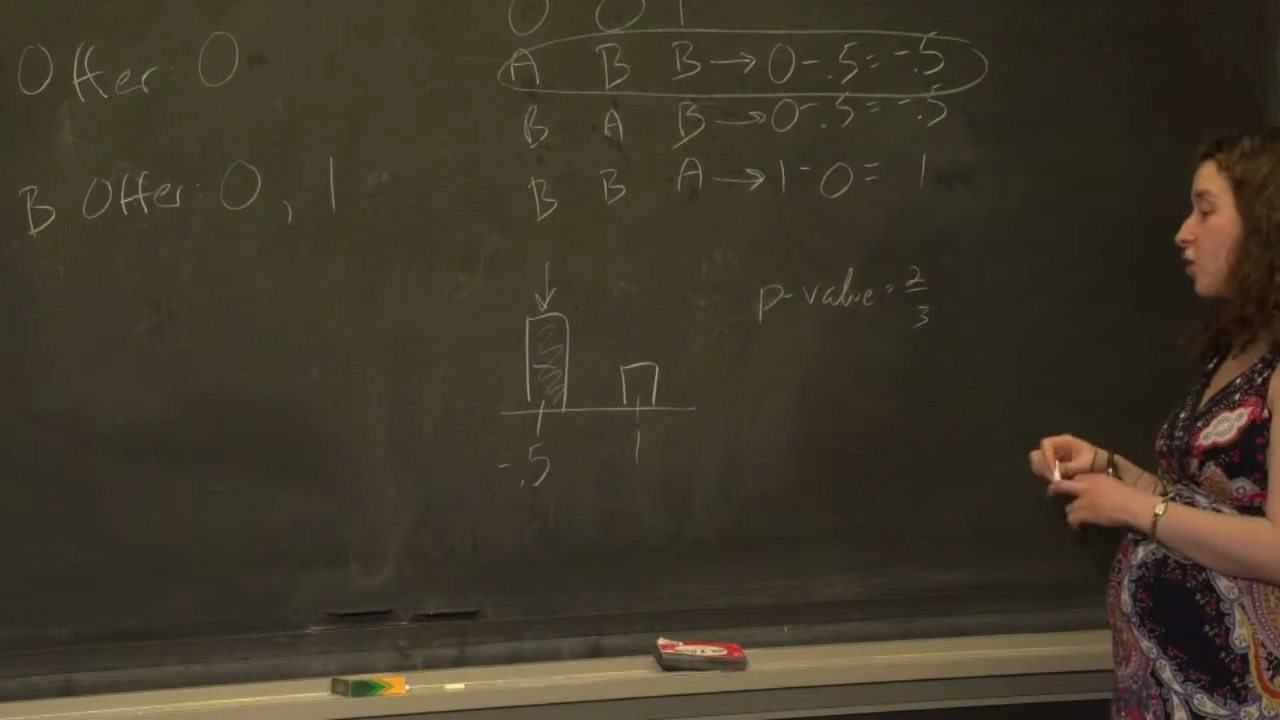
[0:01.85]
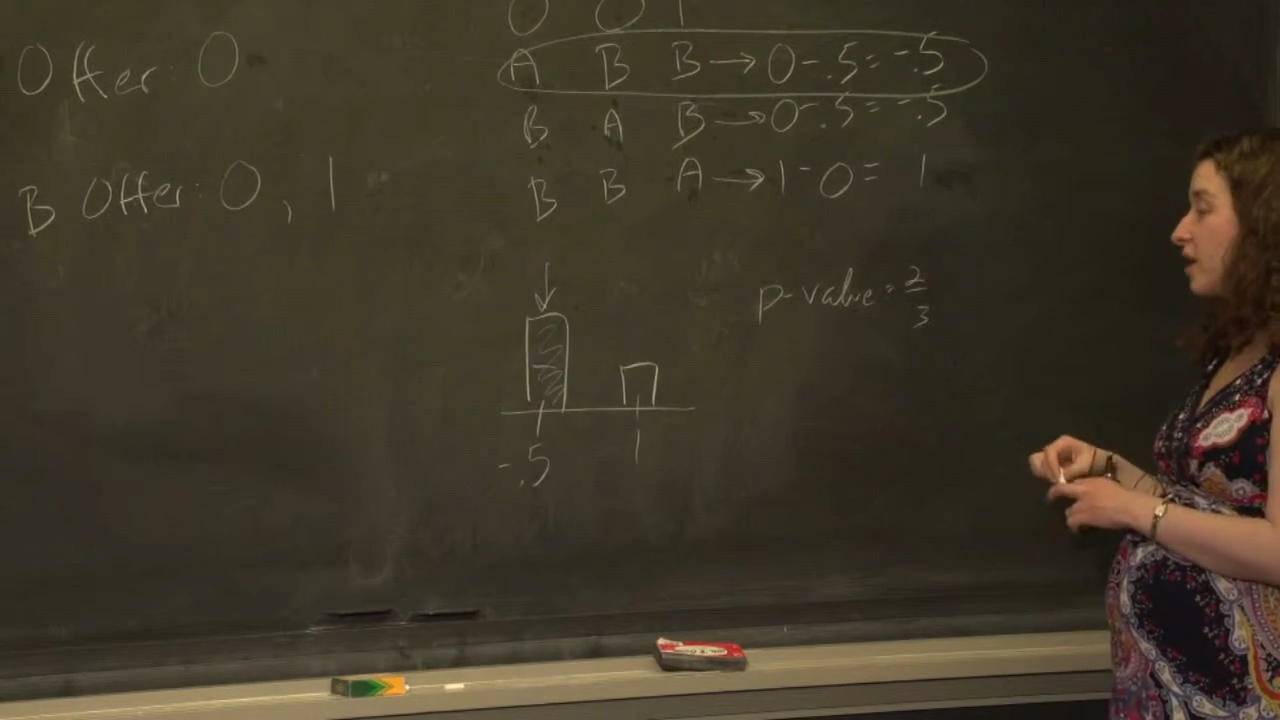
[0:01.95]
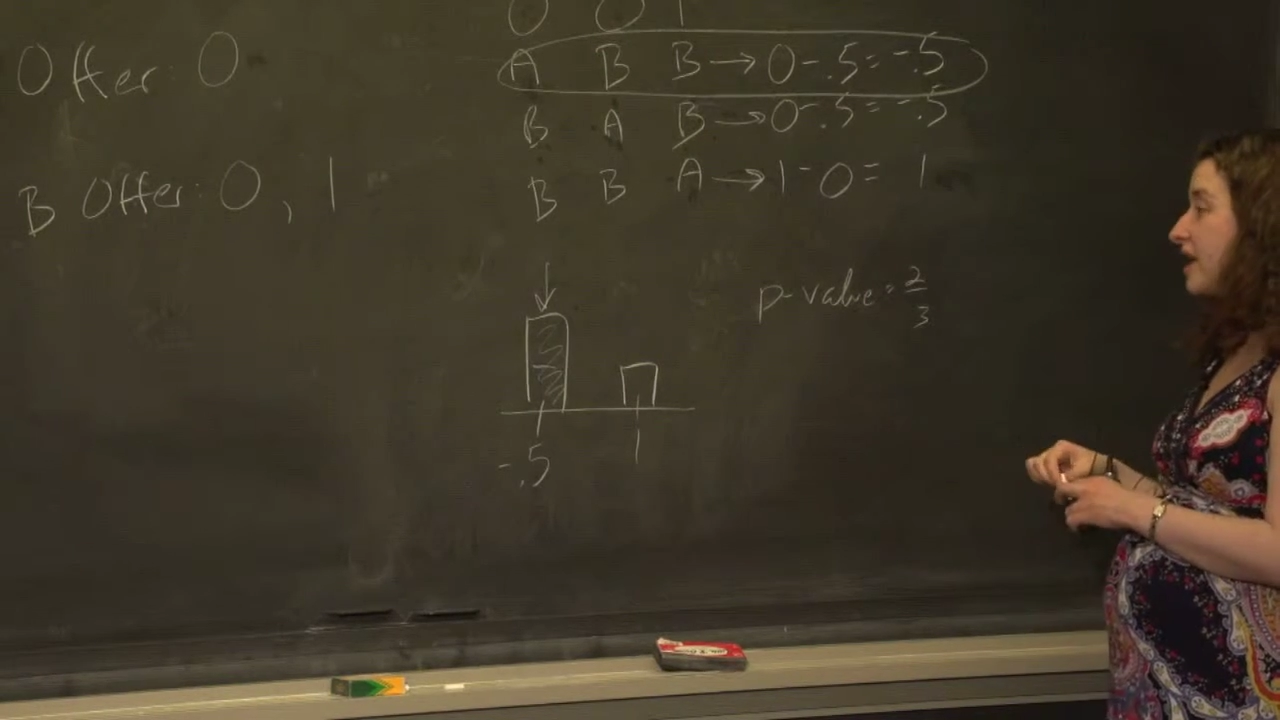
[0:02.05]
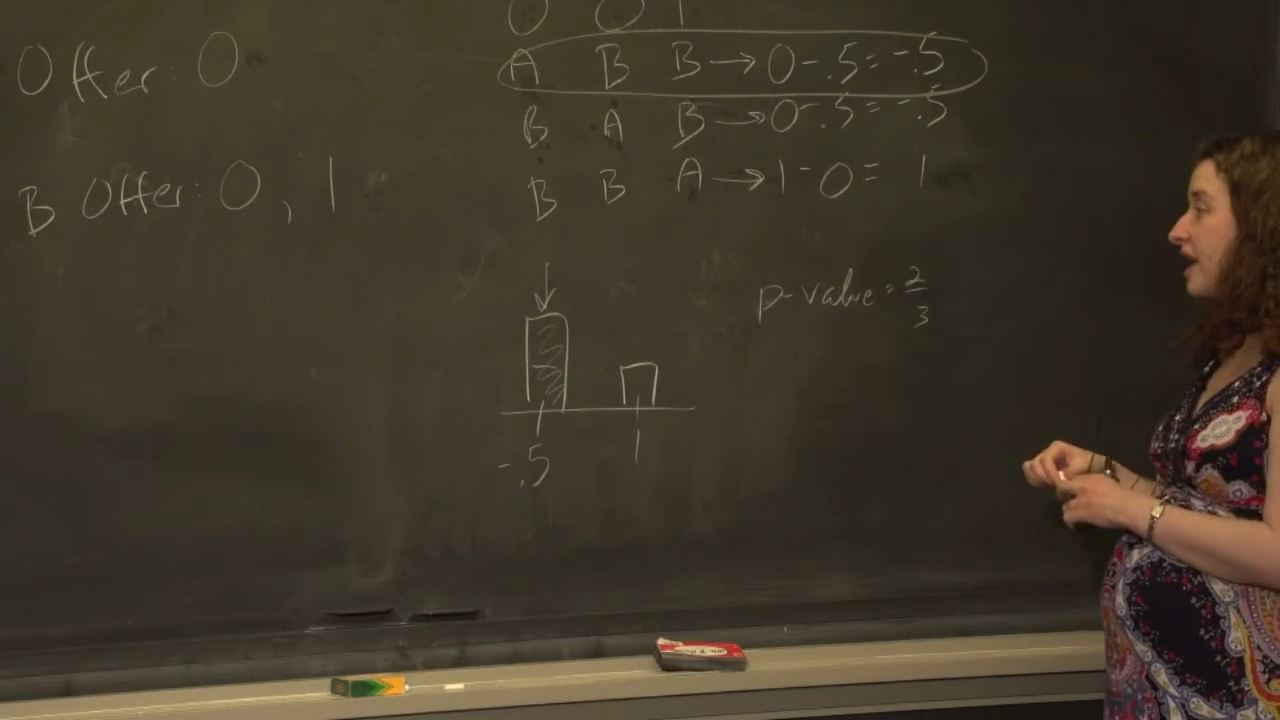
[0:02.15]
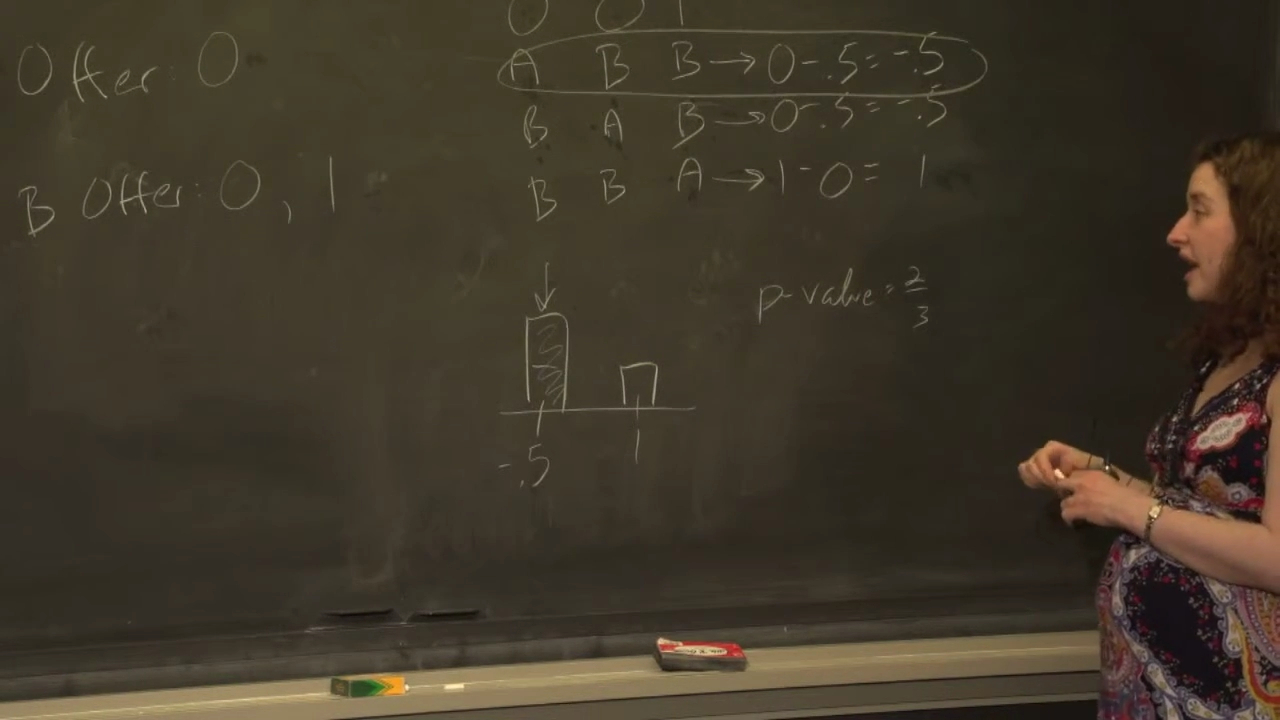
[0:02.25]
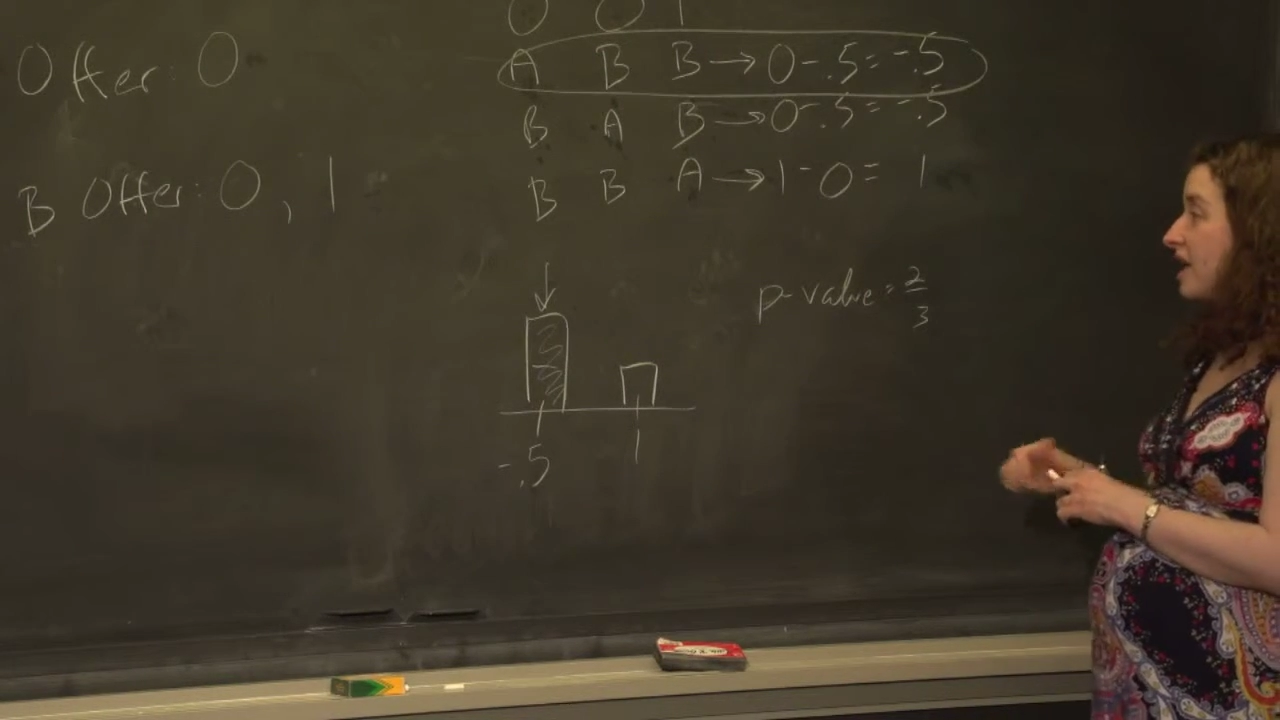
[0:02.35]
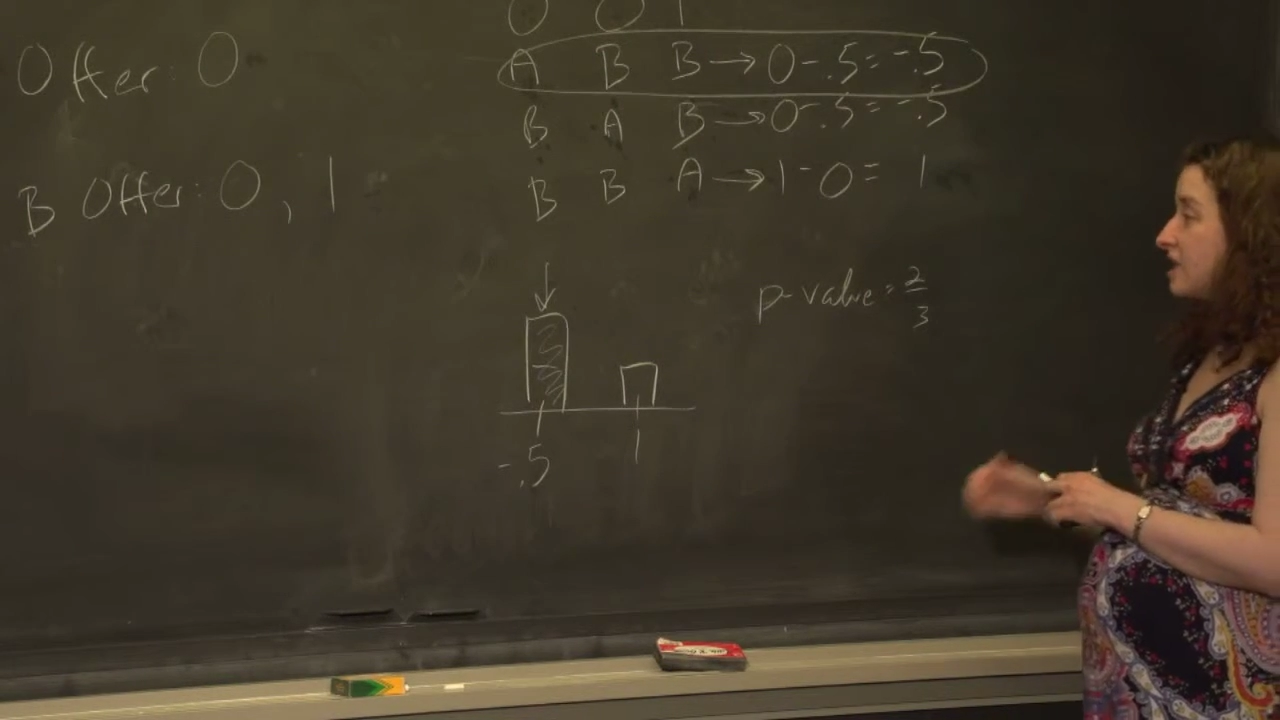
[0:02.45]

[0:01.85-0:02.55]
we'd get a